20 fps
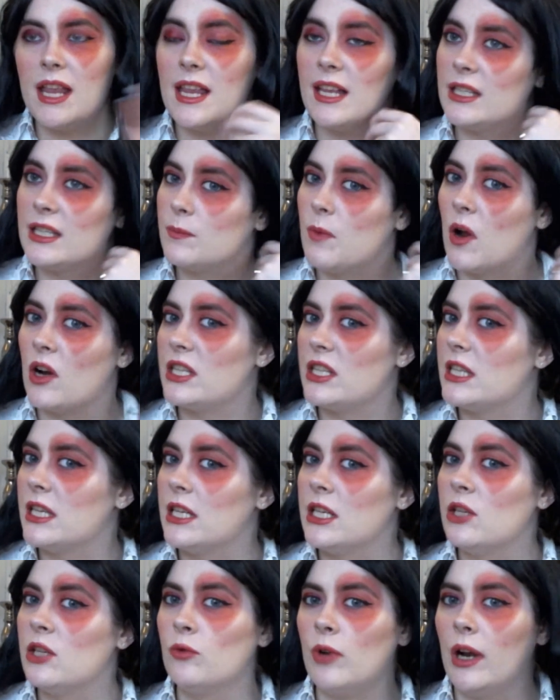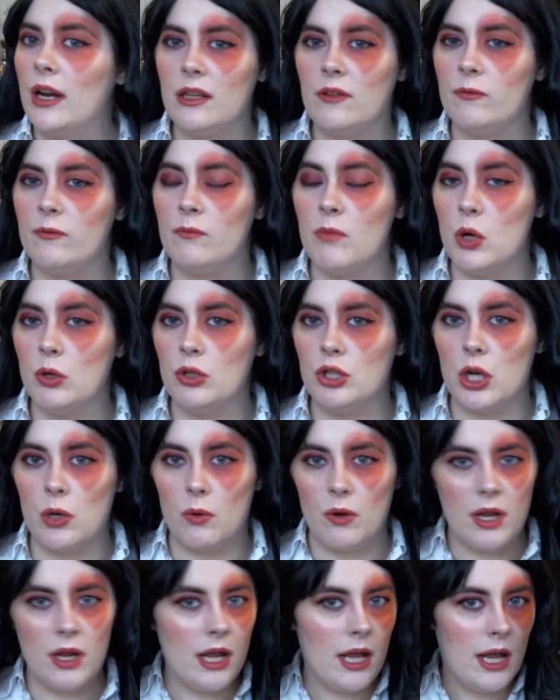sparks the creative
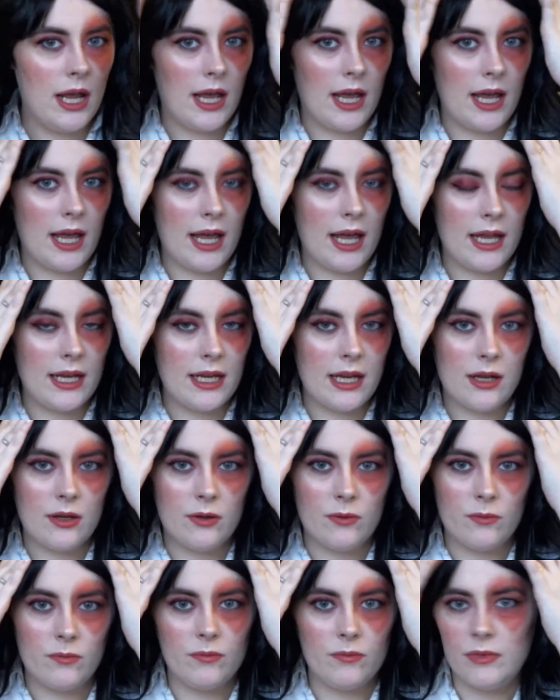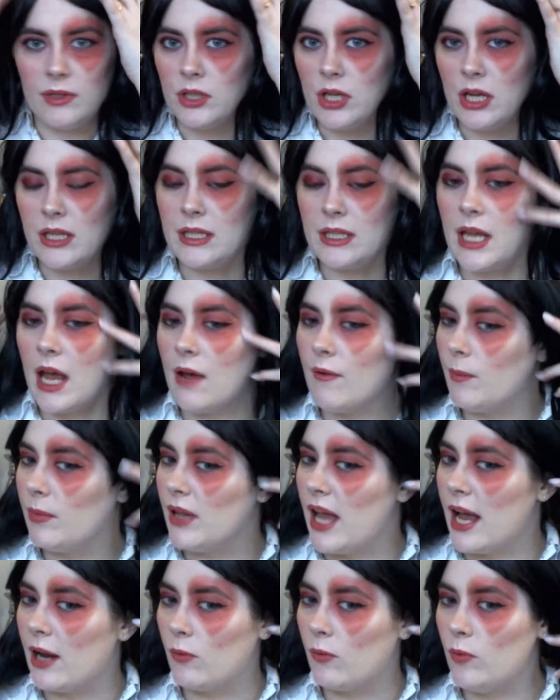mojo. And just have a
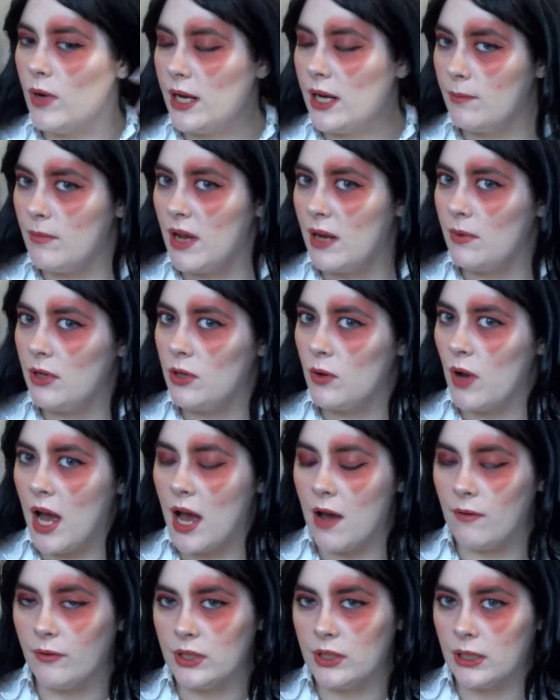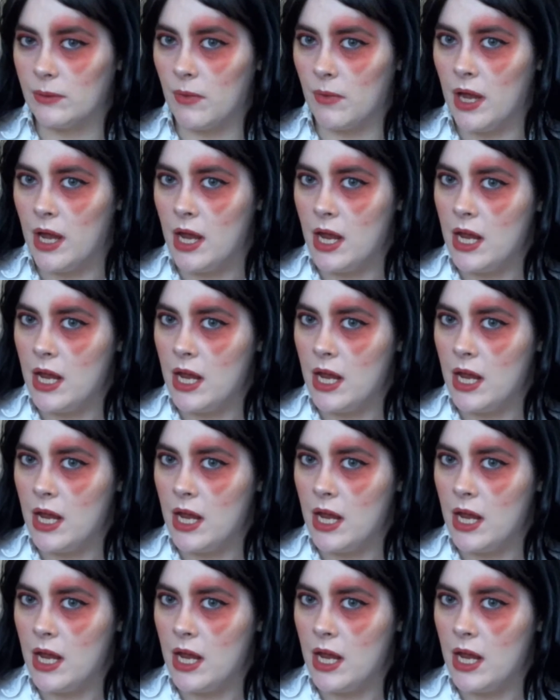black wig, maybe you have some,